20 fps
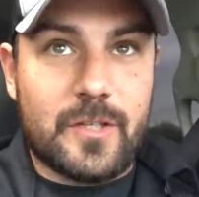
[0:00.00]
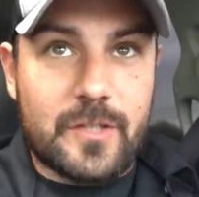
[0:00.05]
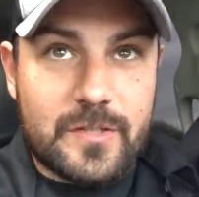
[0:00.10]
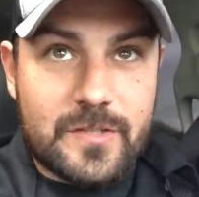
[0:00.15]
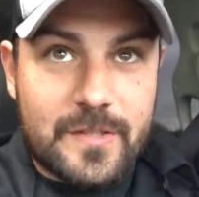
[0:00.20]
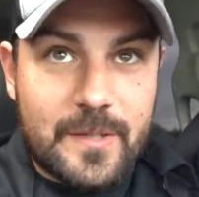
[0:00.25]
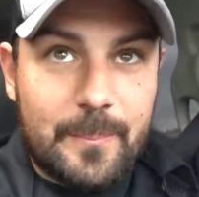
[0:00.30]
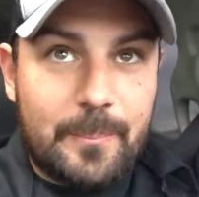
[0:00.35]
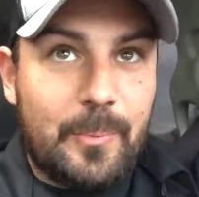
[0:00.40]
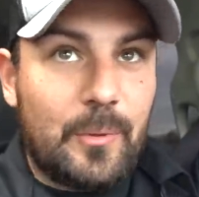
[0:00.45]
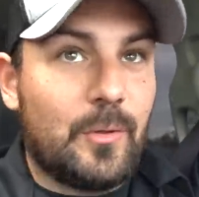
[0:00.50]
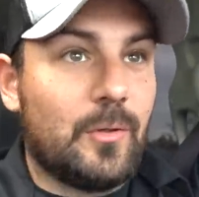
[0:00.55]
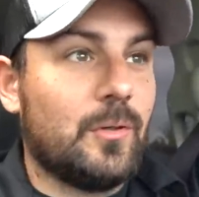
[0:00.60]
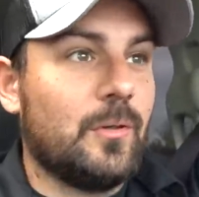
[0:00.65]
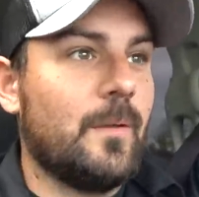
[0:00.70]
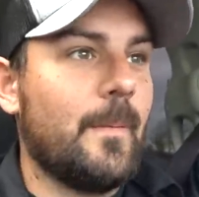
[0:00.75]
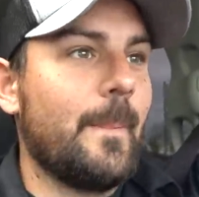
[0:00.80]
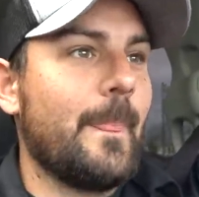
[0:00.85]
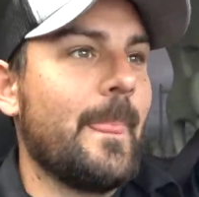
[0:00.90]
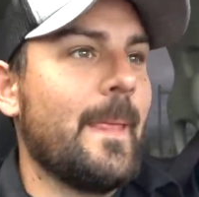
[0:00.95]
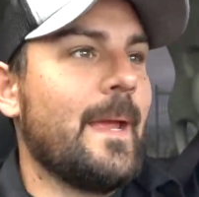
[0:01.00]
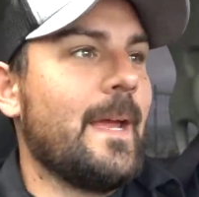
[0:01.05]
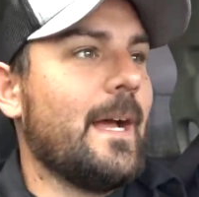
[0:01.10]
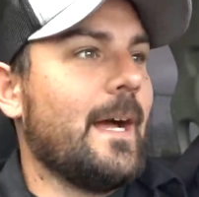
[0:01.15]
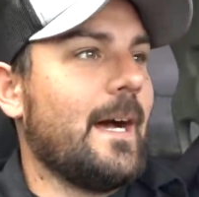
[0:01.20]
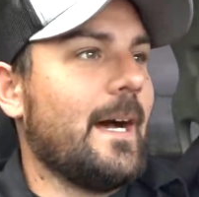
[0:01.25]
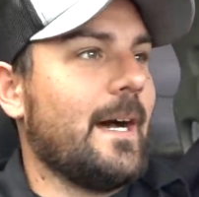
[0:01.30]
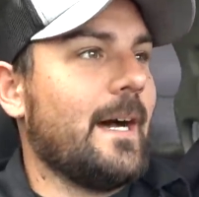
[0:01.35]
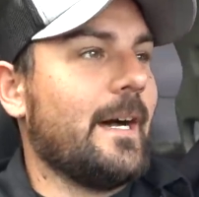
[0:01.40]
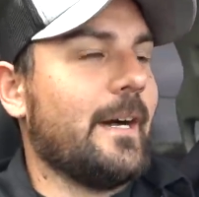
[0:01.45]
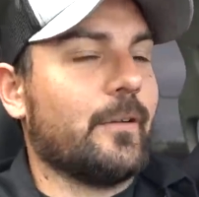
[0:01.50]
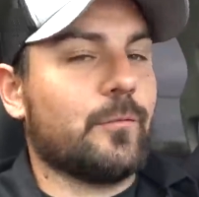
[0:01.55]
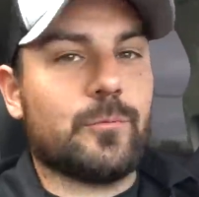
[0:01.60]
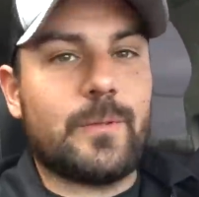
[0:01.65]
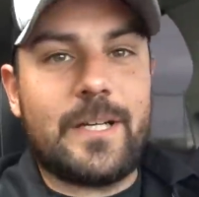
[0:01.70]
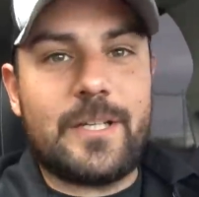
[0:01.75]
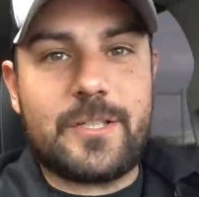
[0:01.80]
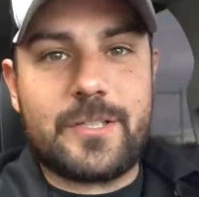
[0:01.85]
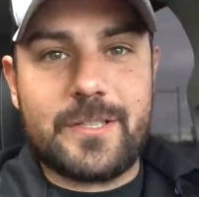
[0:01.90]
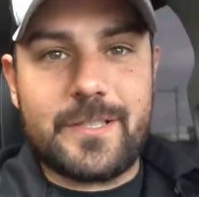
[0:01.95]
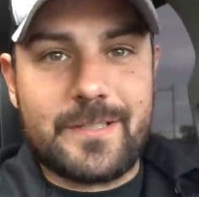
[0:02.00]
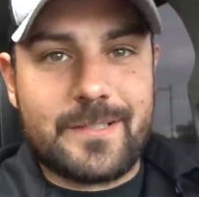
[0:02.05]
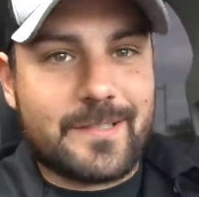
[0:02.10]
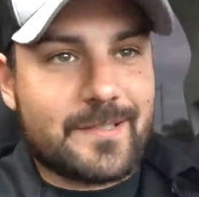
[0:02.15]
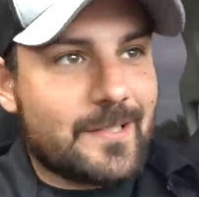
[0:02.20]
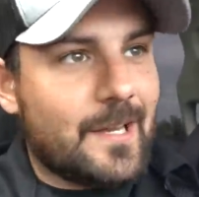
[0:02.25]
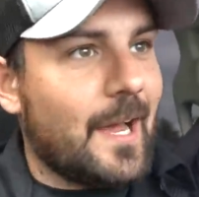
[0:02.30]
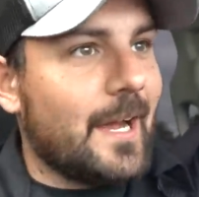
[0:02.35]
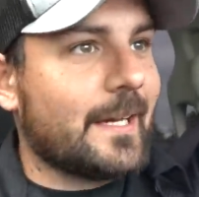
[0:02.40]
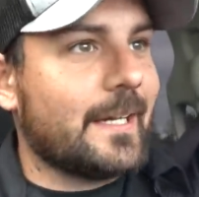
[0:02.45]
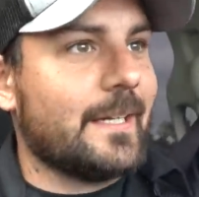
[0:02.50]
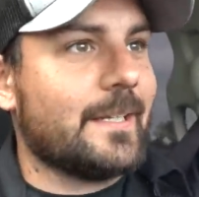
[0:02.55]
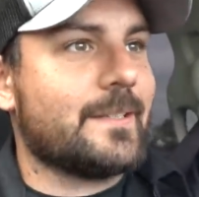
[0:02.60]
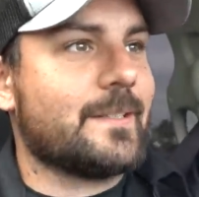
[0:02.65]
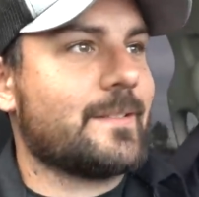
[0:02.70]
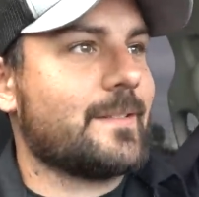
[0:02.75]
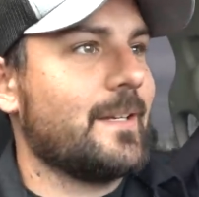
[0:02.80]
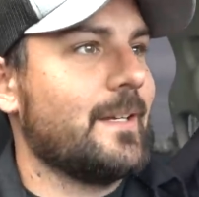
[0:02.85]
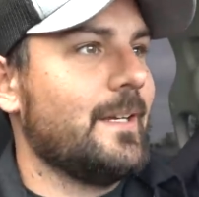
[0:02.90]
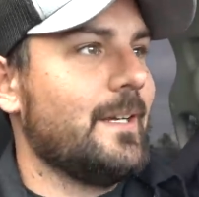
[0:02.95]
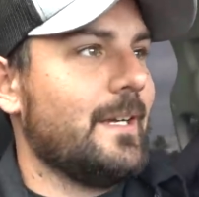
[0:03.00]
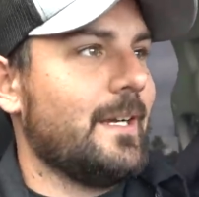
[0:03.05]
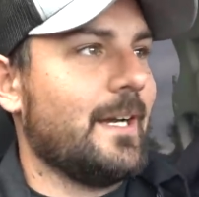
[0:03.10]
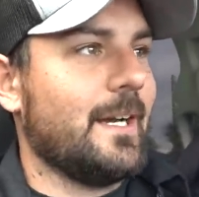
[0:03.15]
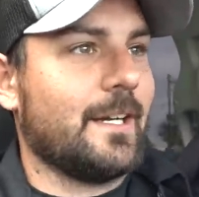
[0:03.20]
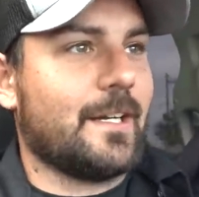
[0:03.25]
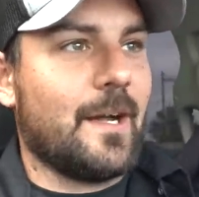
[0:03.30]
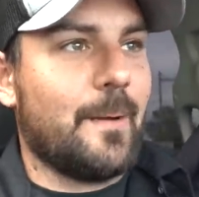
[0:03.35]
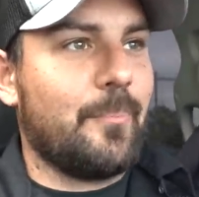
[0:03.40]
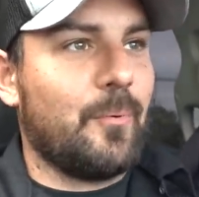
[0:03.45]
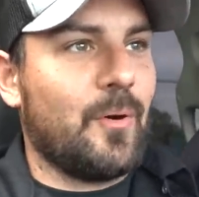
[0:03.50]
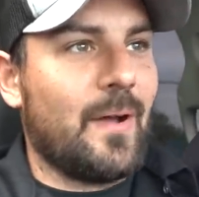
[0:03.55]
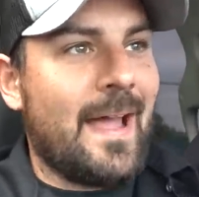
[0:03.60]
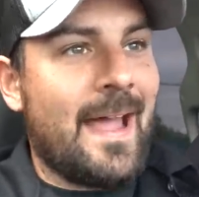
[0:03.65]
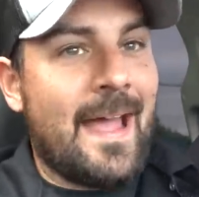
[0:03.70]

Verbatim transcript: Simple uh, wrenches, sockets, a couple